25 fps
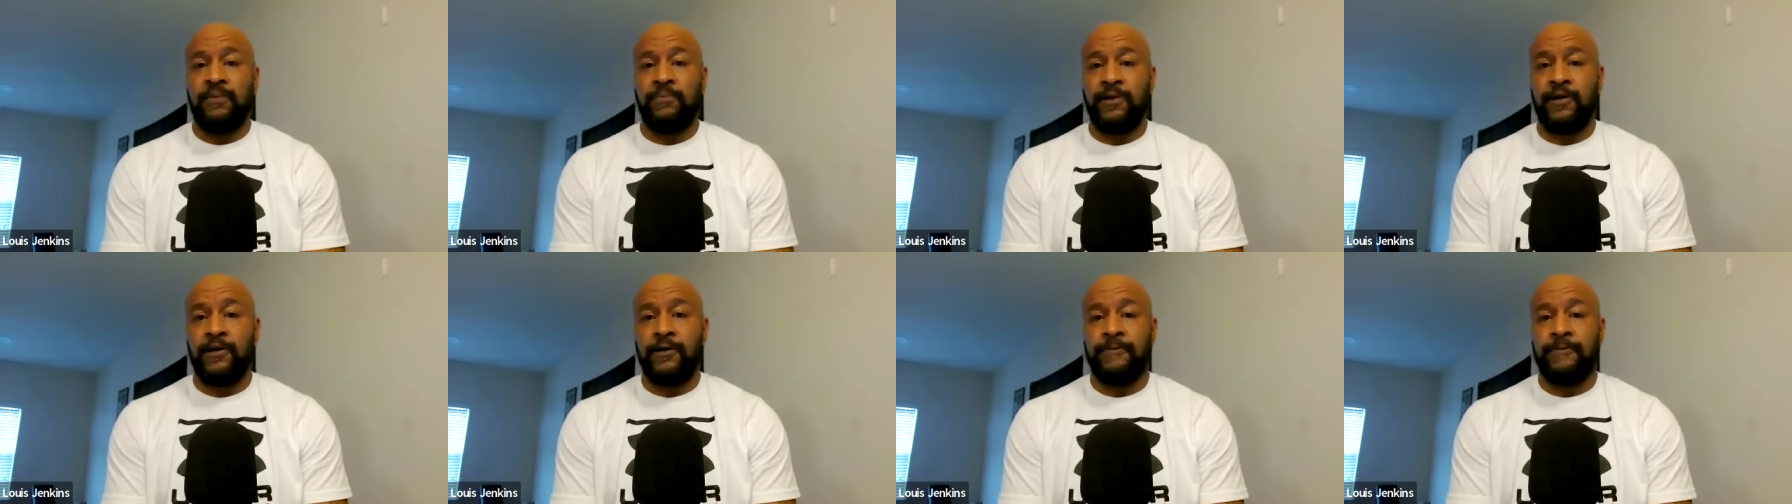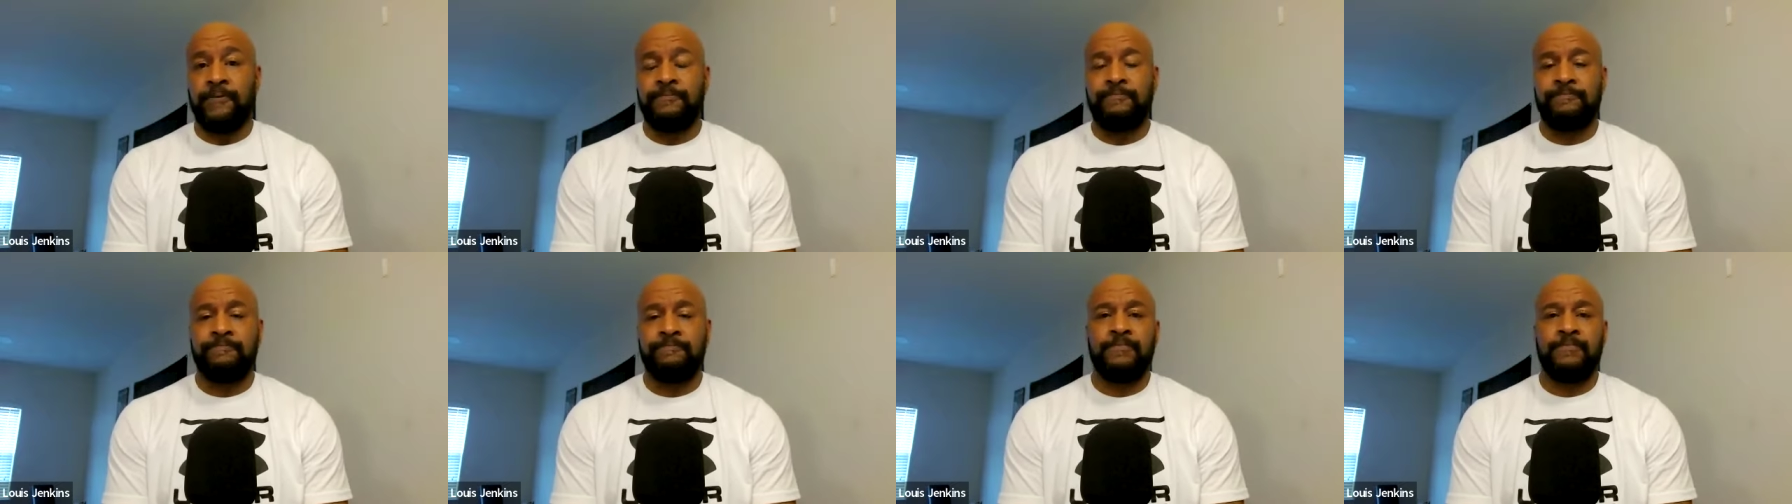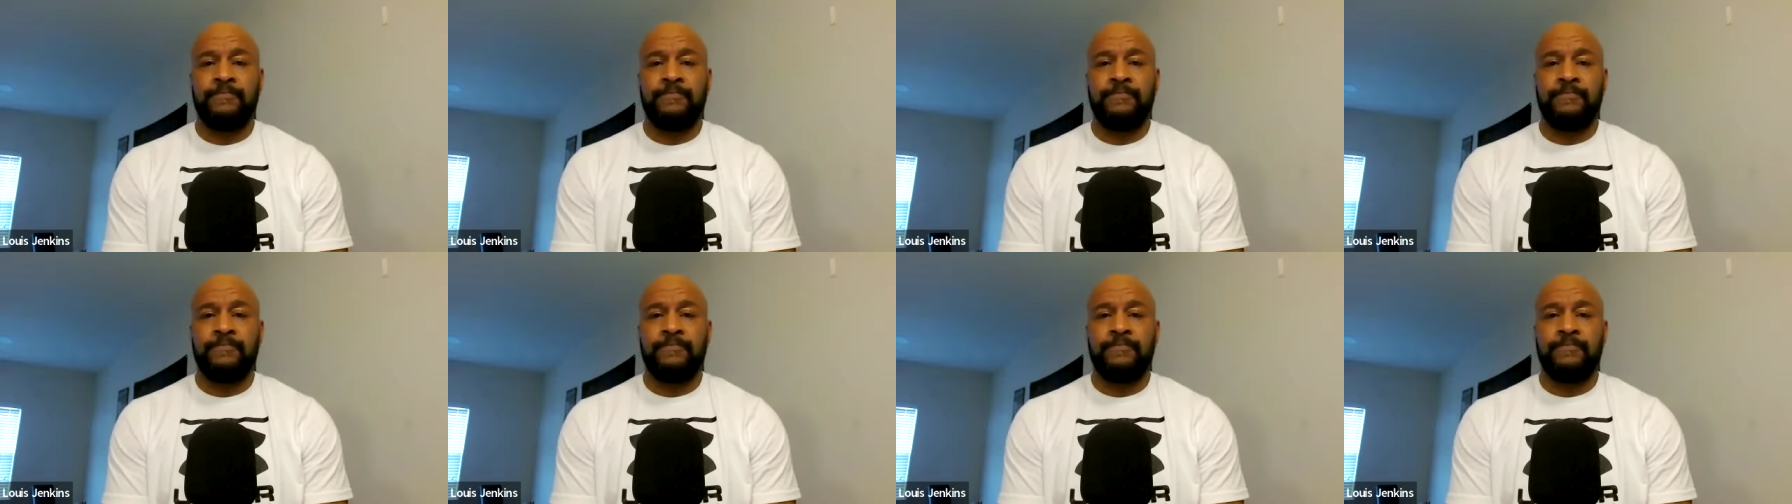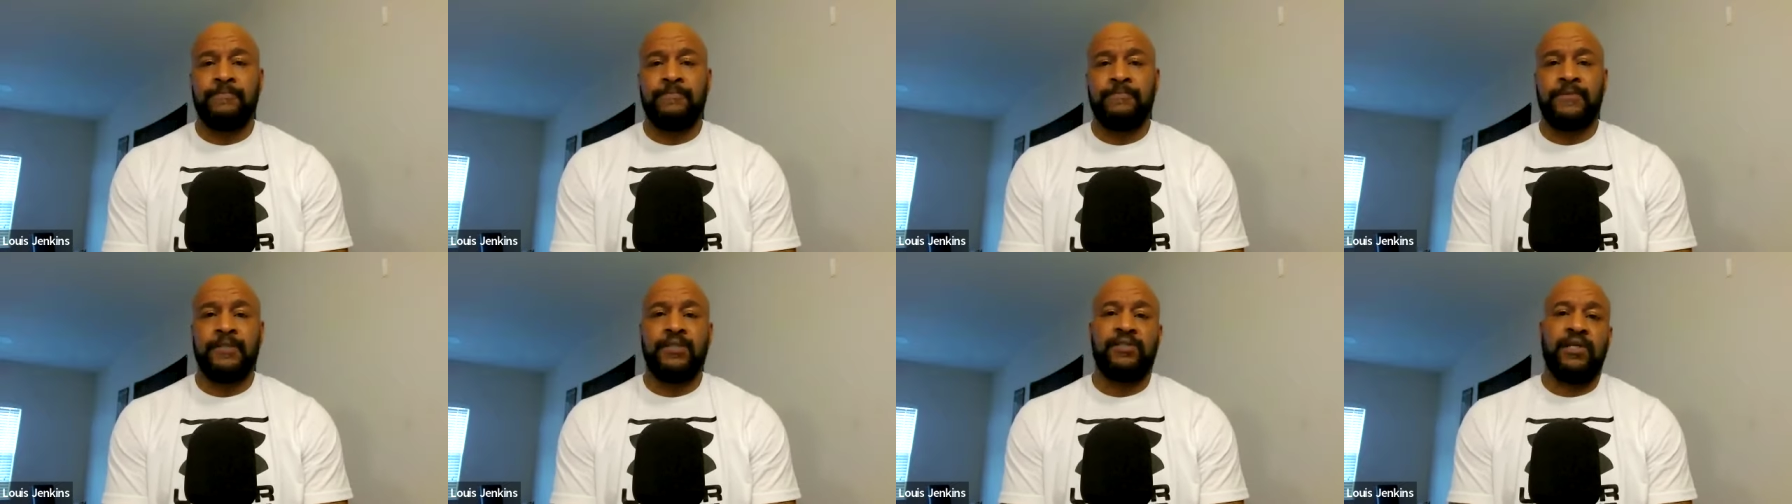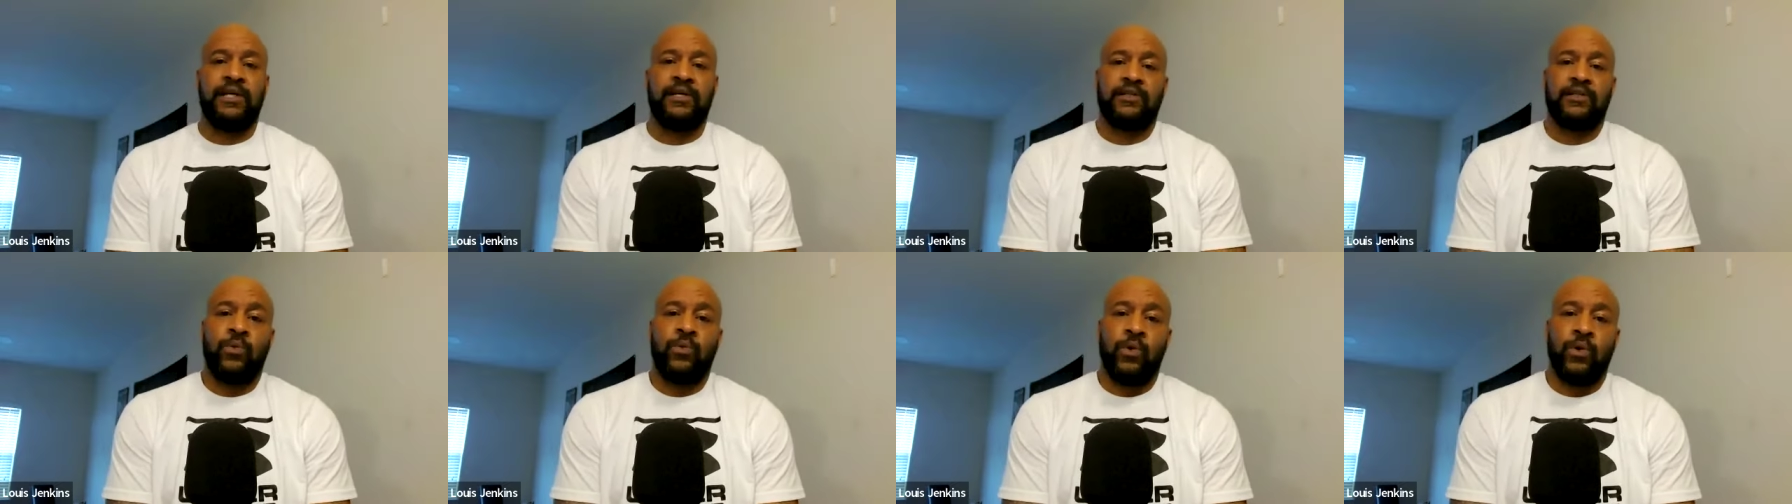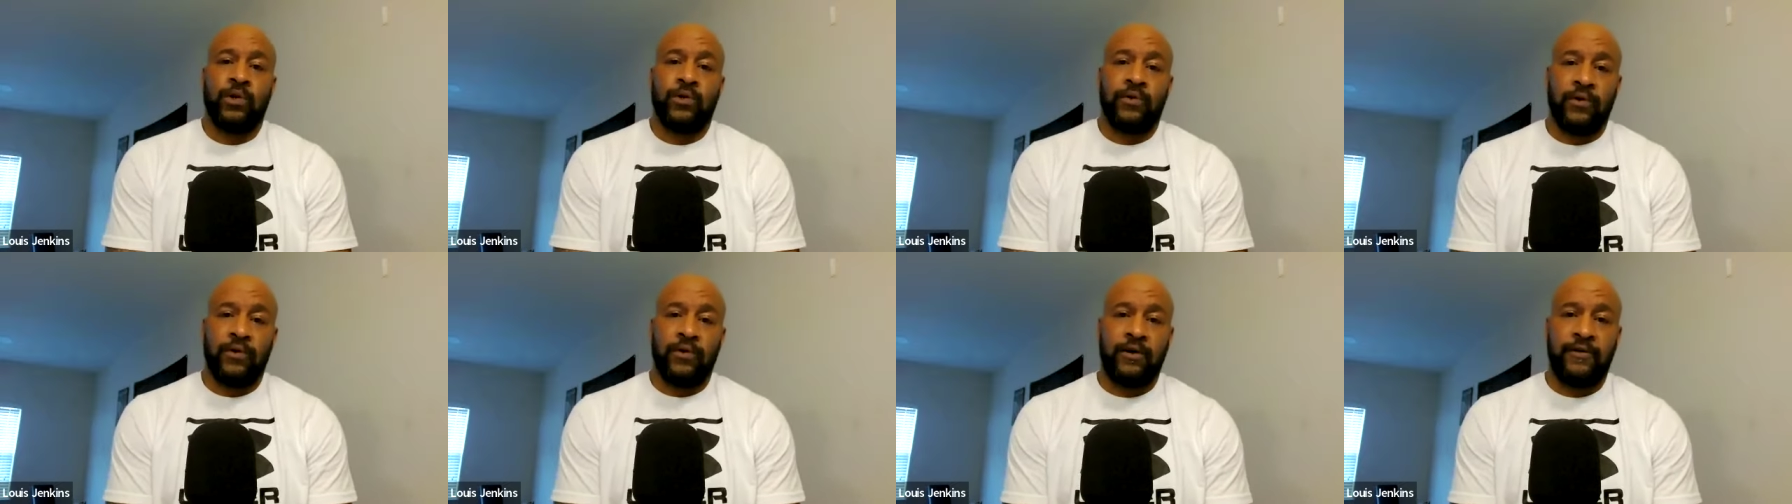bill, so they cut
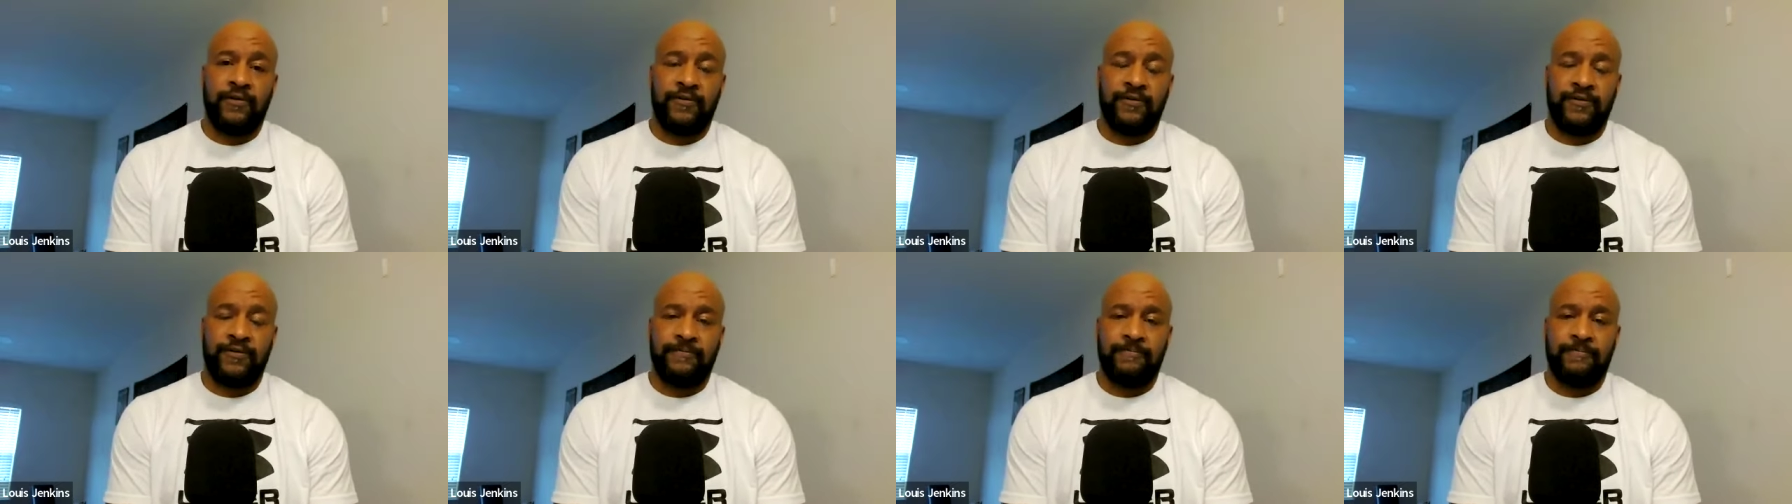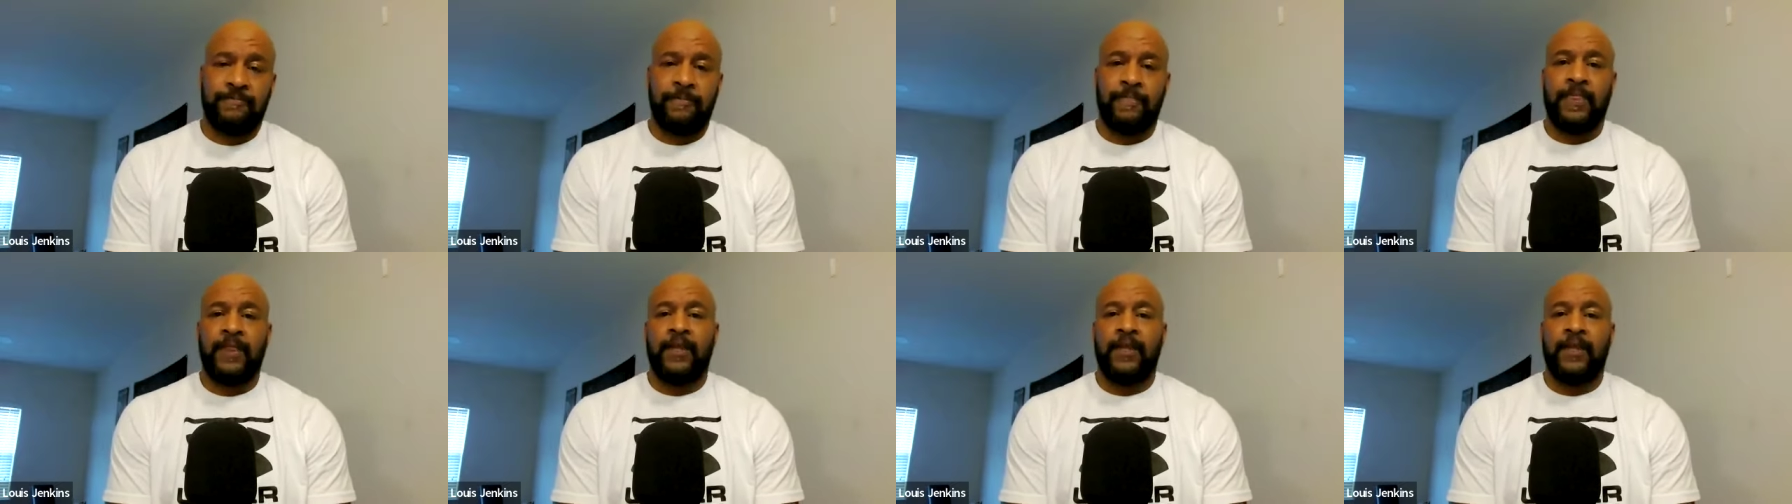the water off.